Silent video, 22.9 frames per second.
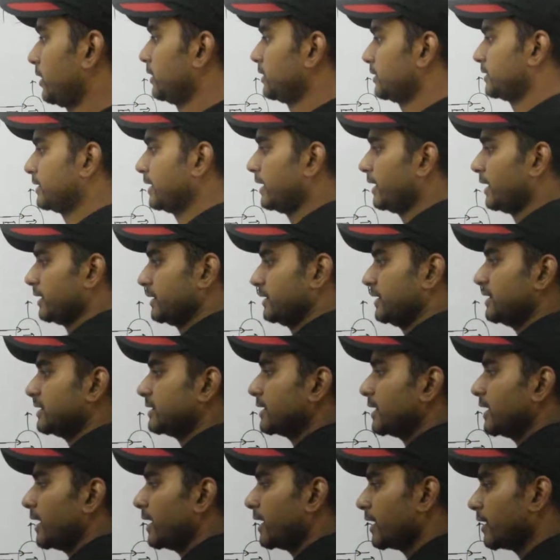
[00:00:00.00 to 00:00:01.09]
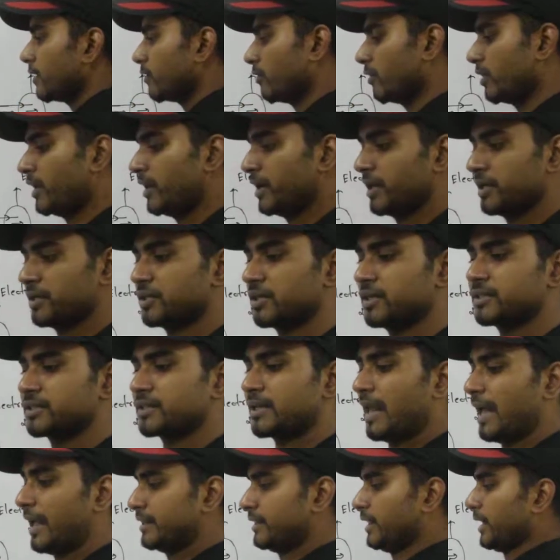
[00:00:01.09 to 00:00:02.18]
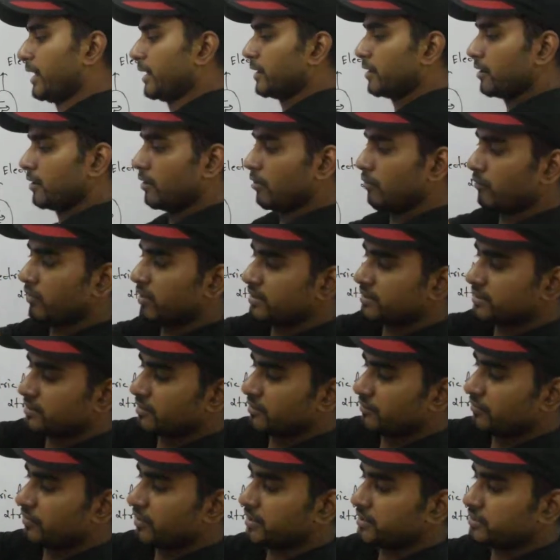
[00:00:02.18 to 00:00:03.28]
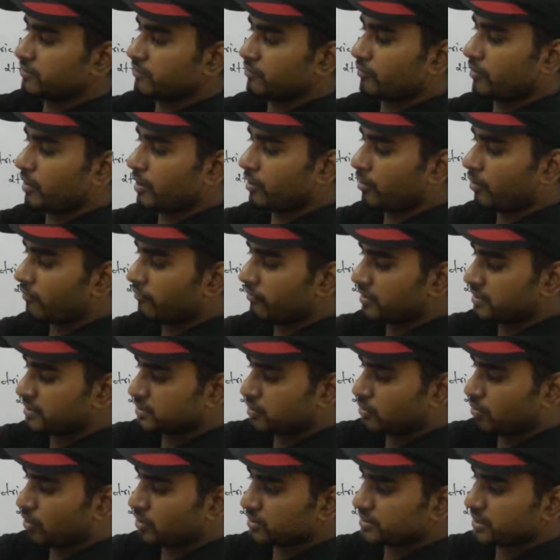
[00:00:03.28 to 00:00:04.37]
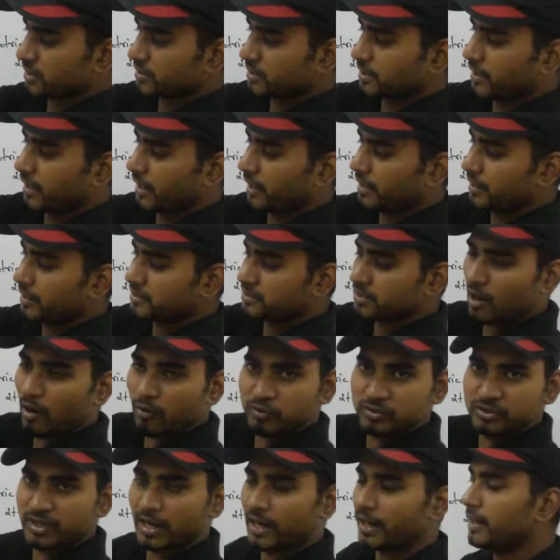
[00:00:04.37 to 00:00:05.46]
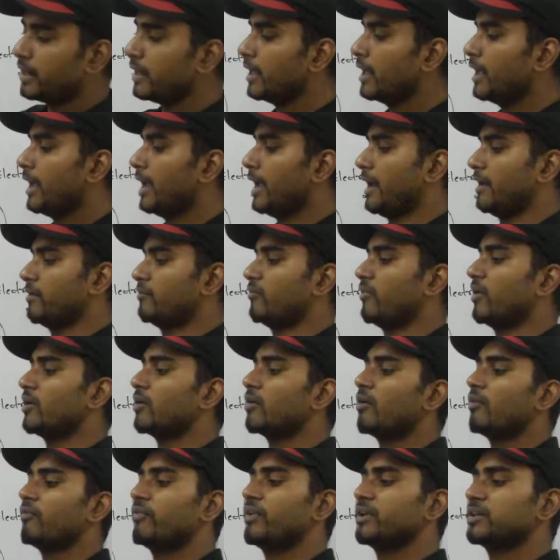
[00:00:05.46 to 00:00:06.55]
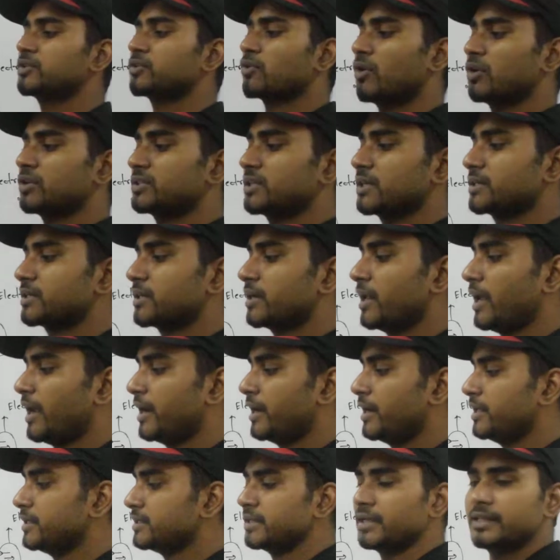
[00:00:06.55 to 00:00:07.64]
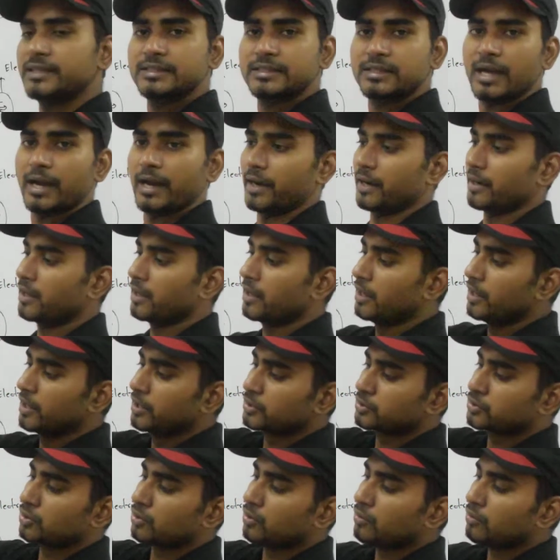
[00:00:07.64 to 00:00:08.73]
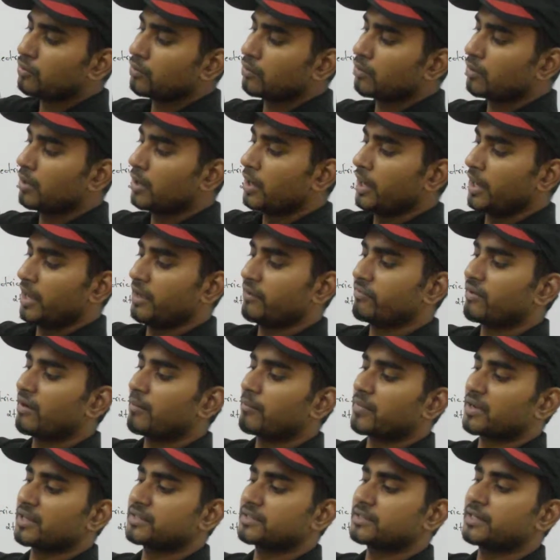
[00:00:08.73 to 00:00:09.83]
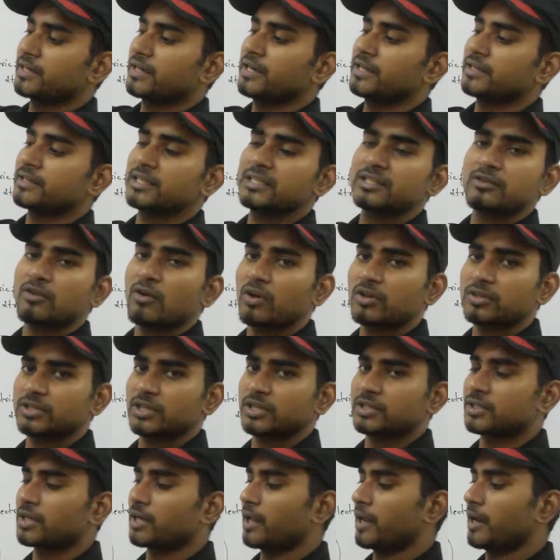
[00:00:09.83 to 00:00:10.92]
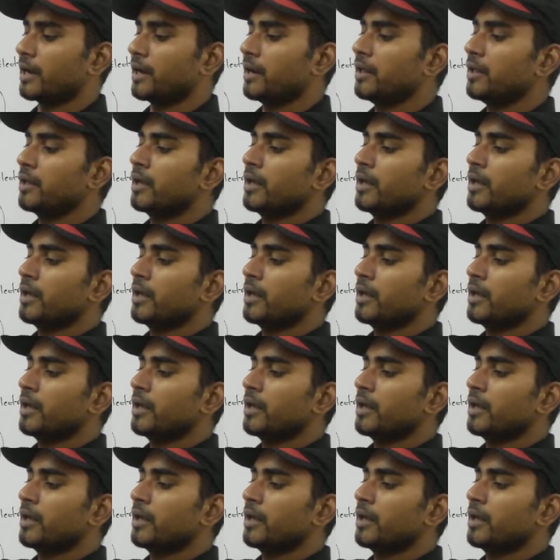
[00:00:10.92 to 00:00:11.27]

this cylinder orientation is like that, one surface, one of its cross section end is outside and one of its cross section end is inside. So if I am considering this cross section end,